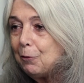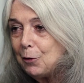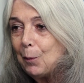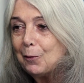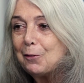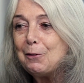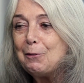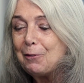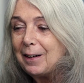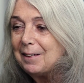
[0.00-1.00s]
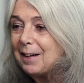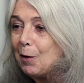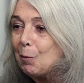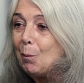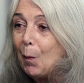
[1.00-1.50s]
If you want to find
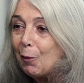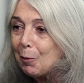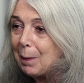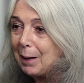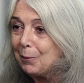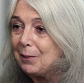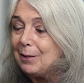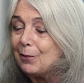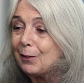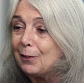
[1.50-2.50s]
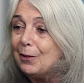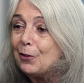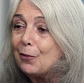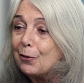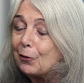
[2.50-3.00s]
out more about these
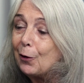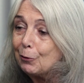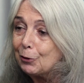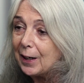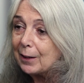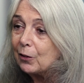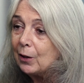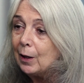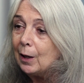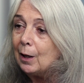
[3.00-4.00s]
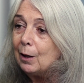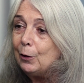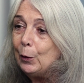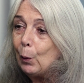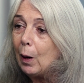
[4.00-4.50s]
conditions of contract,
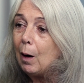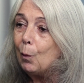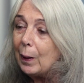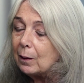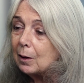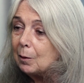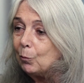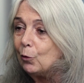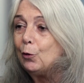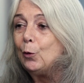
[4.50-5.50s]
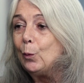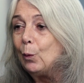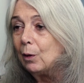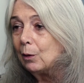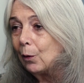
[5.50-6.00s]
you are welcome
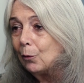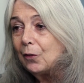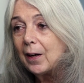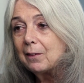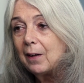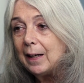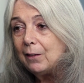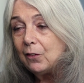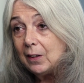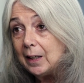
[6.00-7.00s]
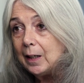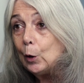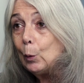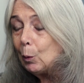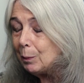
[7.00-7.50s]
to contact ACE,
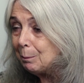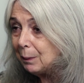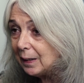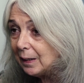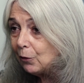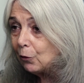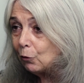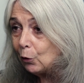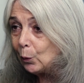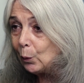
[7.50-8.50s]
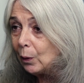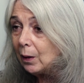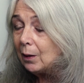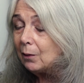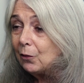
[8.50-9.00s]
who will be pleased to
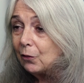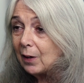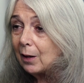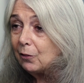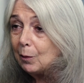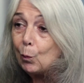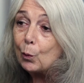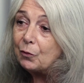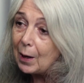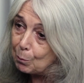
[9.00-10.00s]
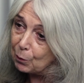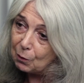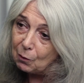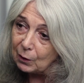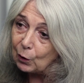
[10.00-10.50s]
discuss in more
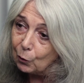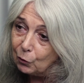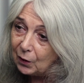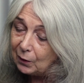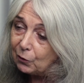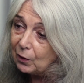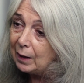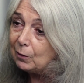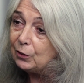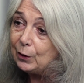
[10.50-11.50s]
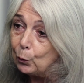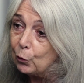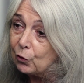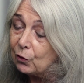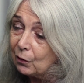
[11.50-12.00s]
depth the content and
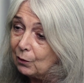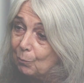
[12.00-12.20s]
use.